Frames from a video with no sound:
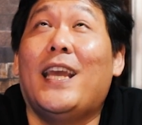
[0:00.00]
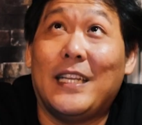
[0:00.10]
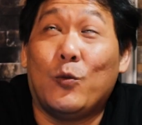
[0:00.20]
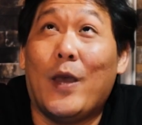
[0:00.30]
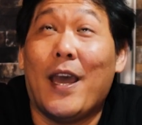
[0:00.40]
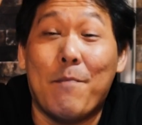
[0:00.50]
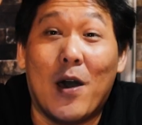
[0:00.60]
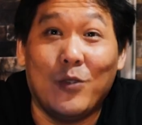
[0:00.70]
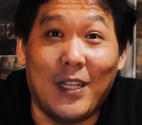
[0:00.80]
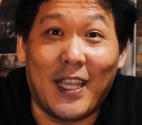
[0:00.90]
That's where I
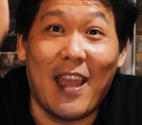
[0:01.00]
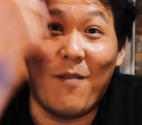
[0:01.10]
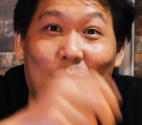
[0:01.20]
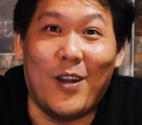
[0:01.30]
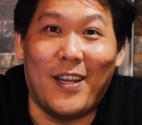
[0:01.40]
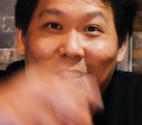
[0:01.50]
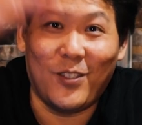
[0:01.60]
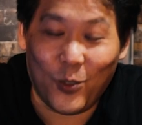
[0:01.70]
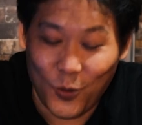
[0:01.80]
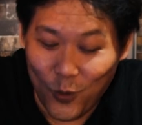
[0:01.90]
mount the camera
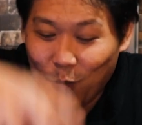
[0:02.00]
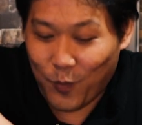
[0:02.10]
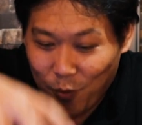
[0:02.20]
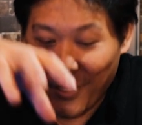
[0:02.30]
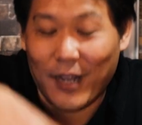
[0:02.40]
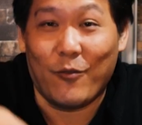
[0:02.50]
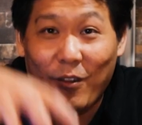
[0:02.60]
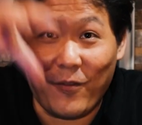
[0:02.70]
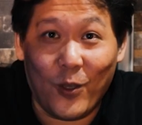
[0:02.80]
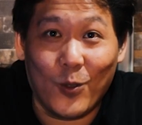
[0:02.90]
to do product
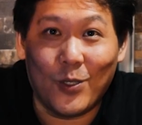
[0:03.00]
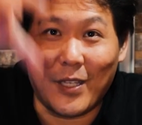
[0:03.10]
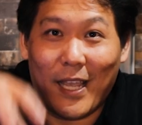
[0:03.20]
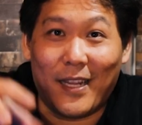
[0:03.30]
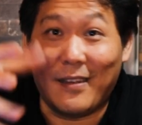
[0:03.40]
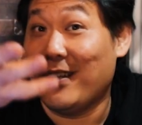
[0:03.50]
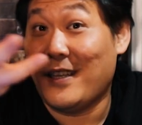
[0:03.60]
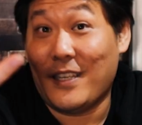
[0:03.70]
reviews, and